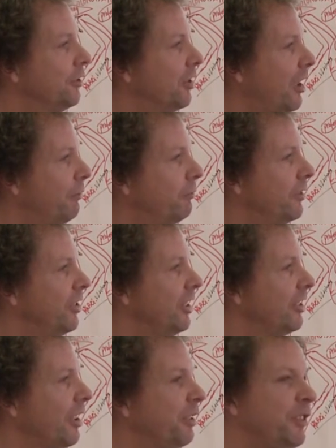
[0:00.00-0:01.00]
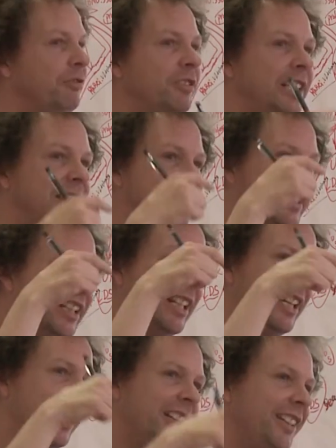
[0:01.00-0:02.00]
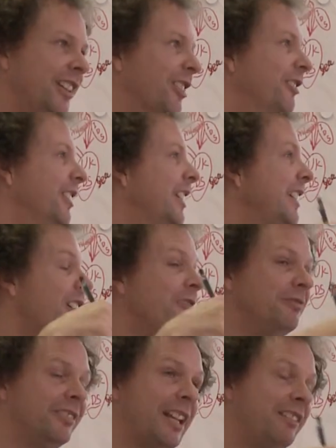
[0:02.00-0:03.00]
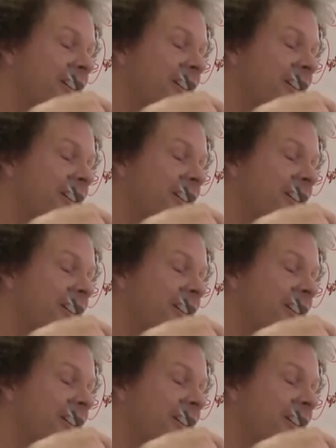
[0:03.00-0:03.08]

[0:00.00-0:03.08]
conferences. So if you really and they're